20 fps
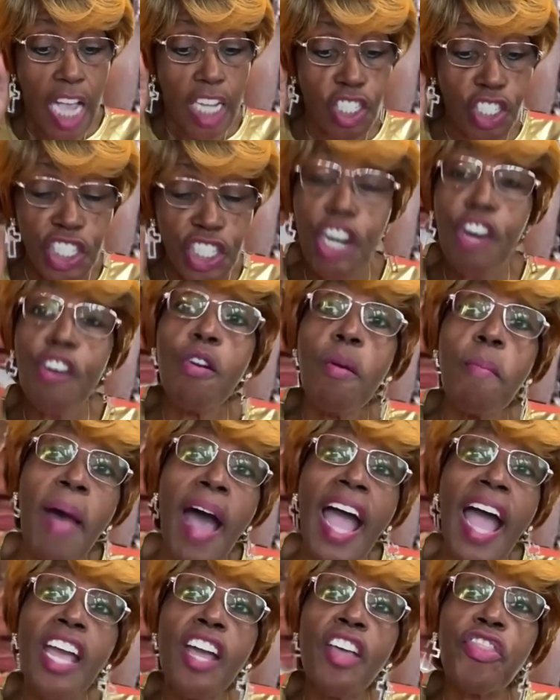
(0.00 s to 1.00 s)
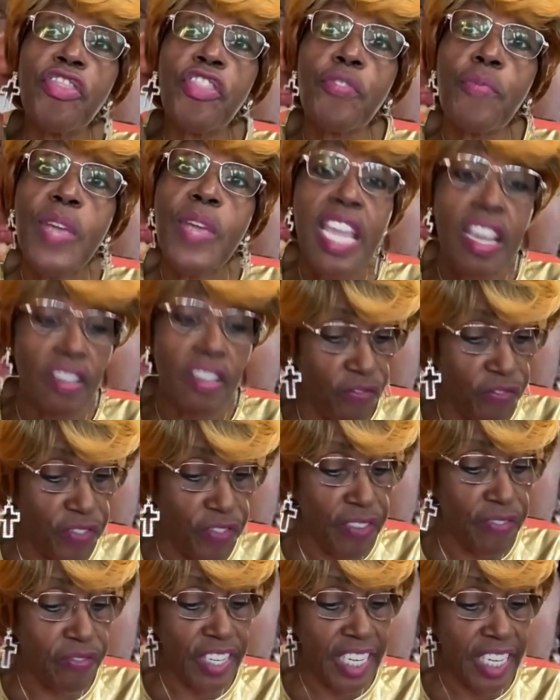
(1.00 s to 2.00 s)
Jeremiah 3 and
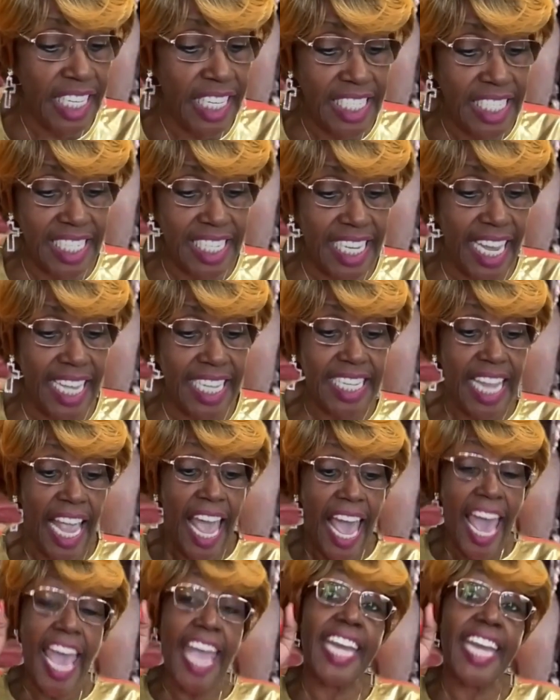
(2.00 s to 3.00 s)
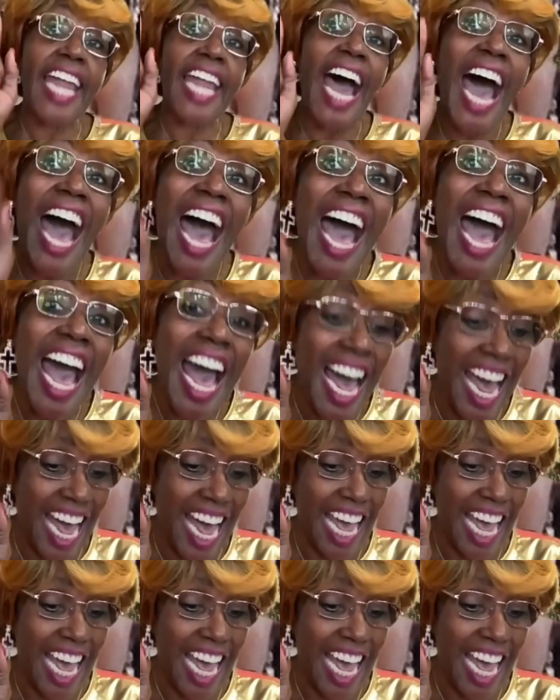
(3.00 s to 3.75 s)
15 says, And I